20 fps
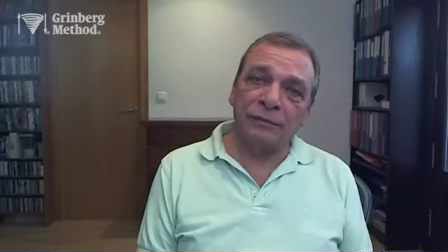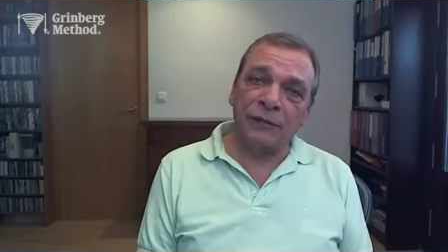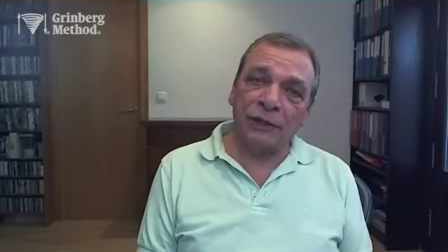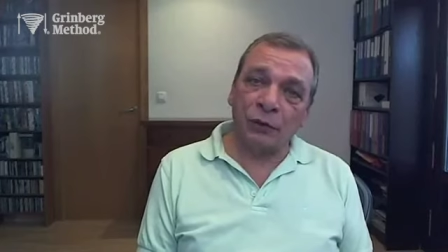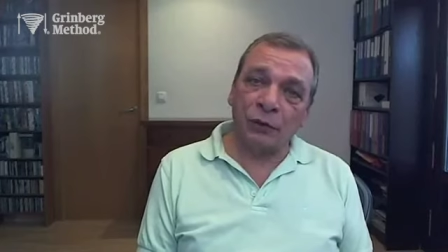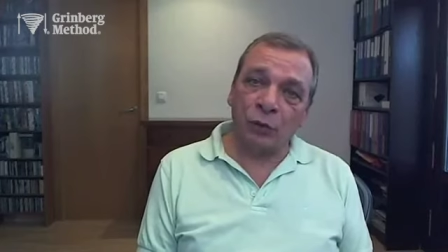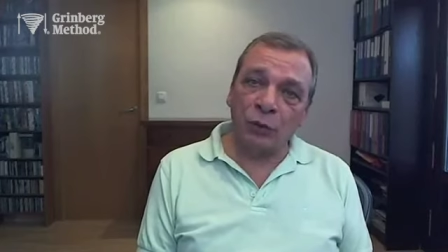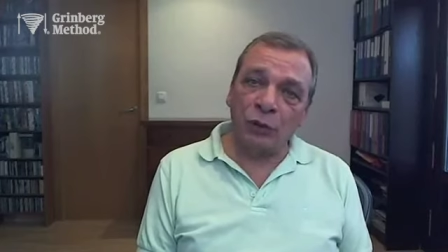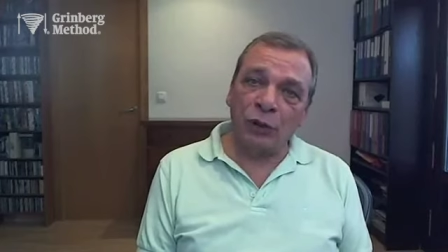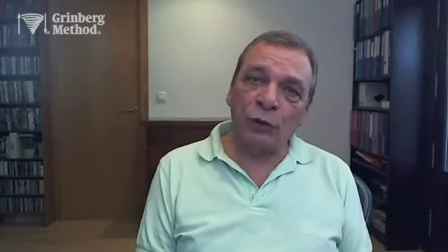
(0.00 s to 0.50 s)

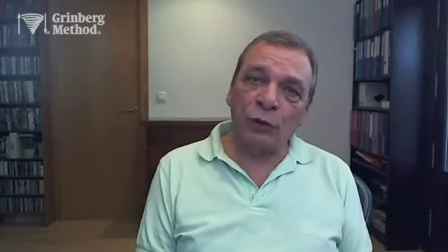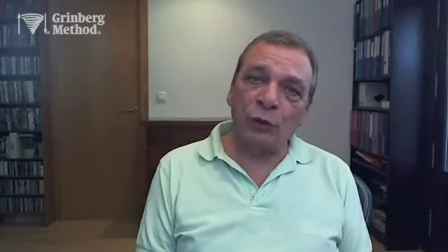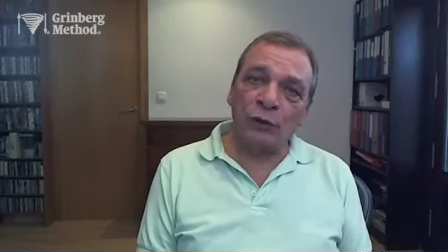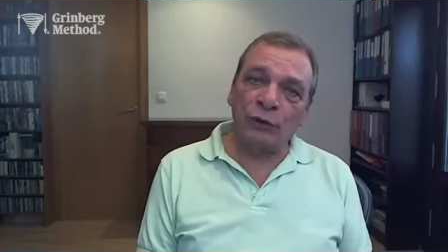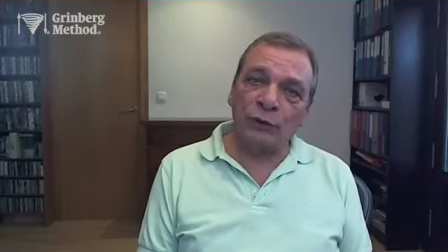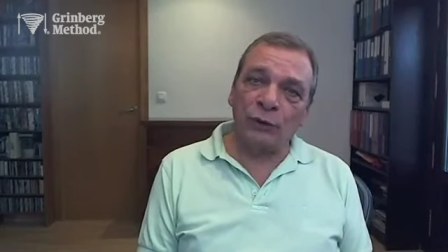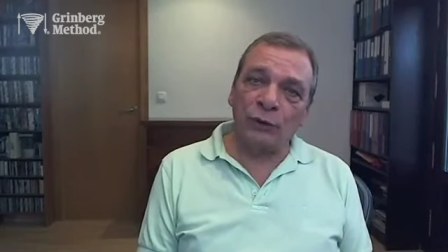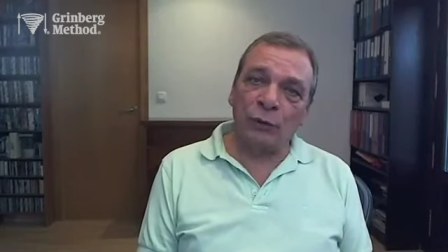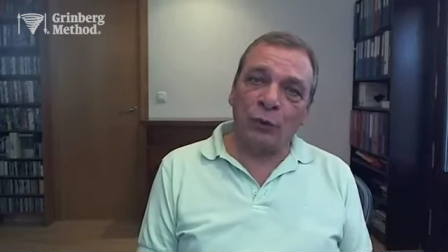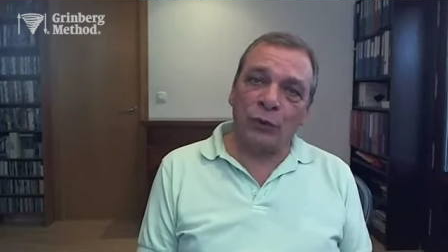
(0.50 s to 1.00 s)
that we
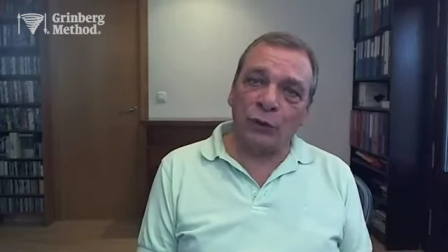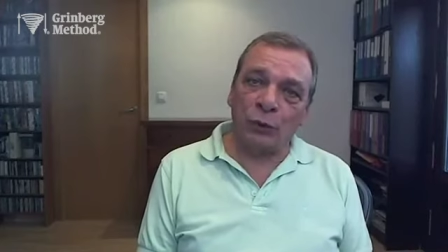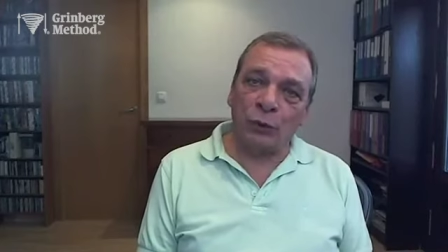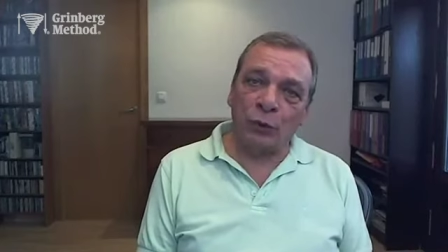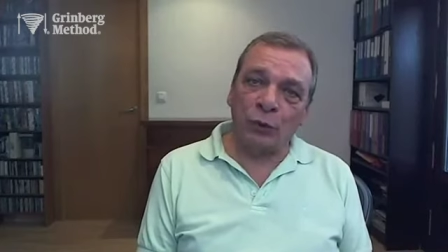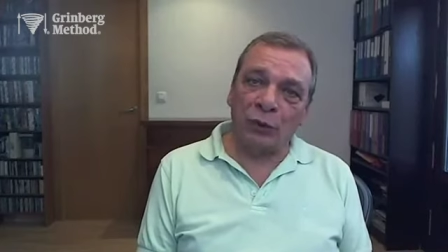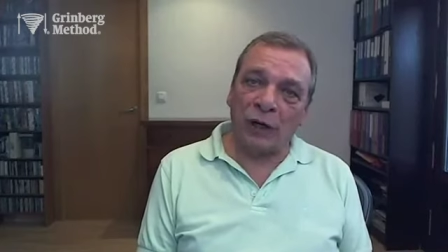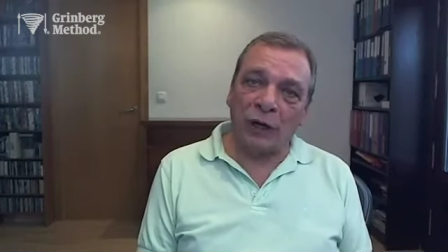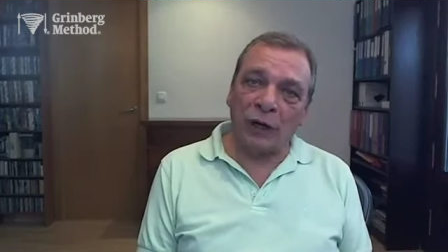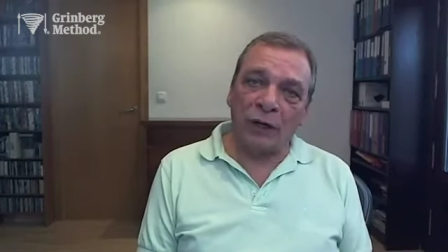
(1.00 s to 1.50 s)
lose
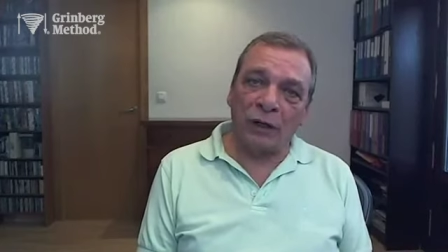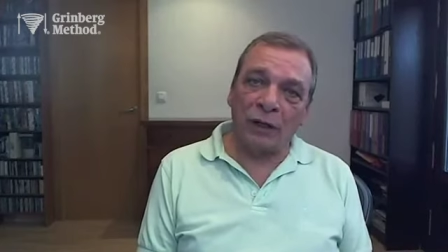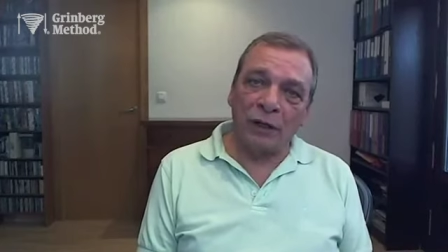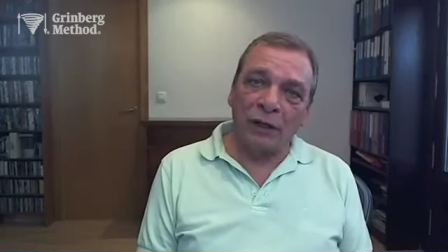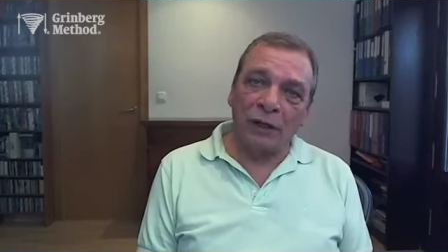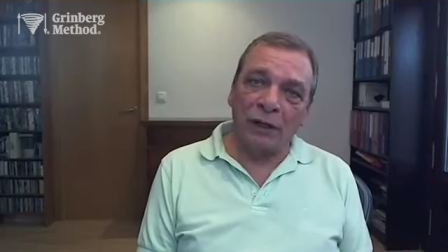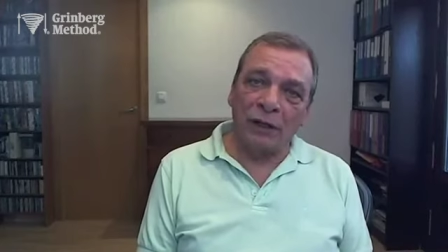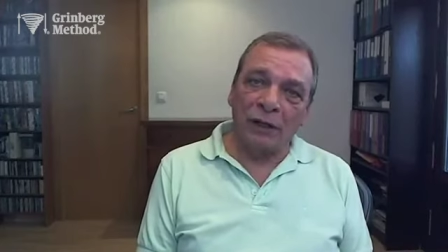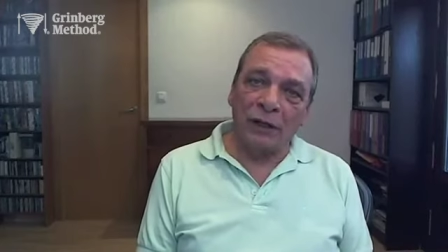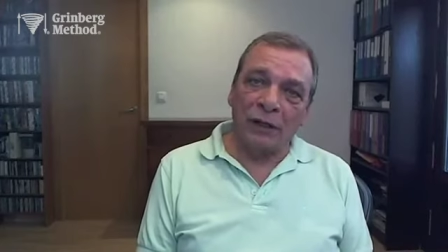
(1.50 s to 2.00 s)
when we are
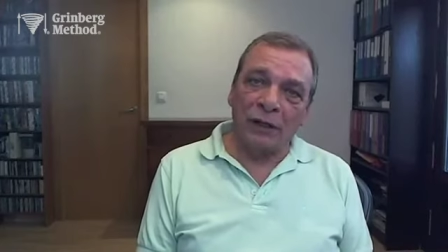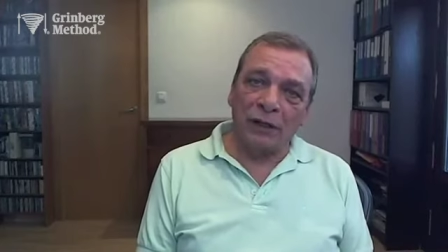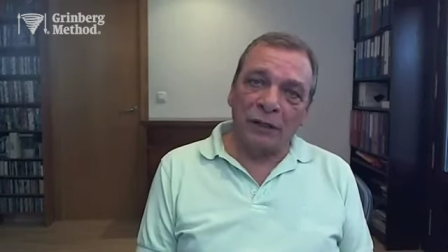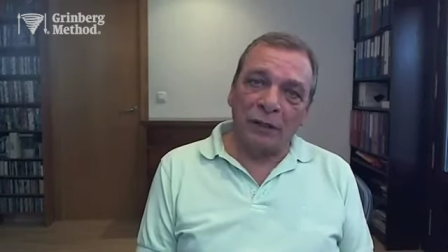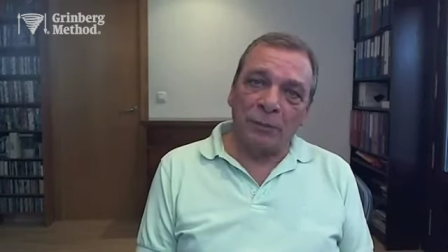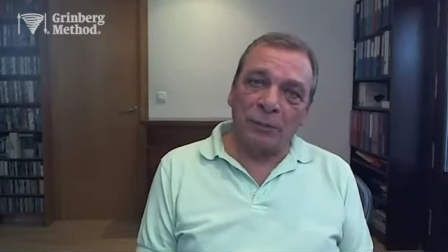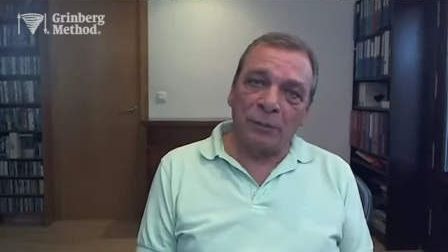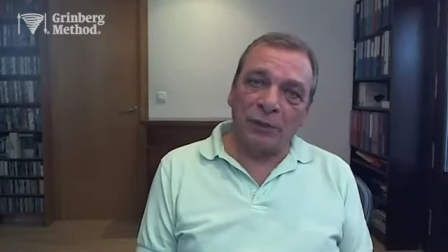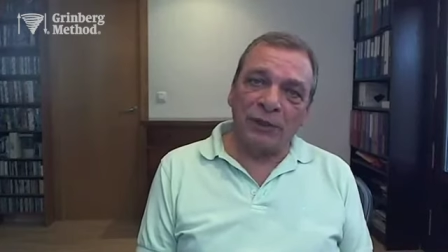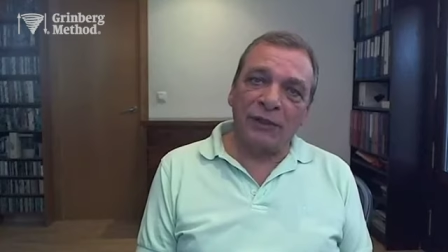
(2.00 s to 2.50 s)

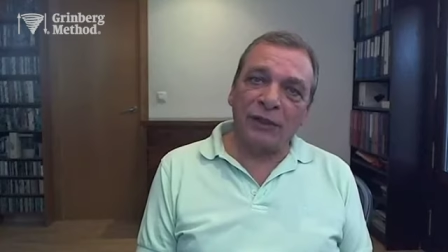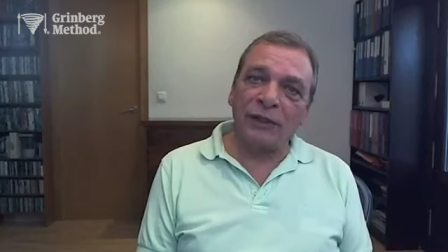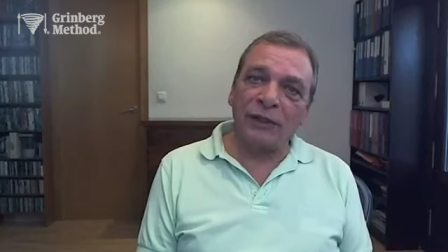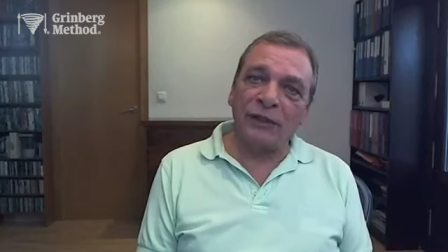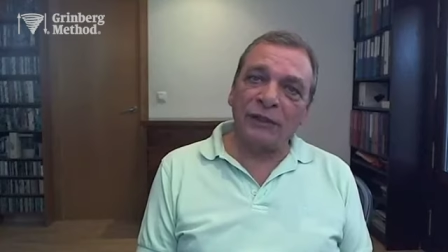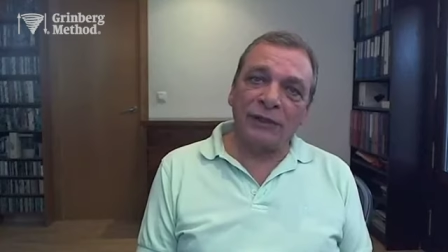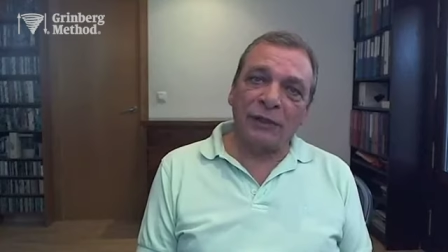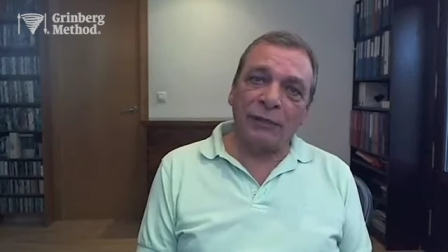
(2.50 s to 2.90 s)
repeating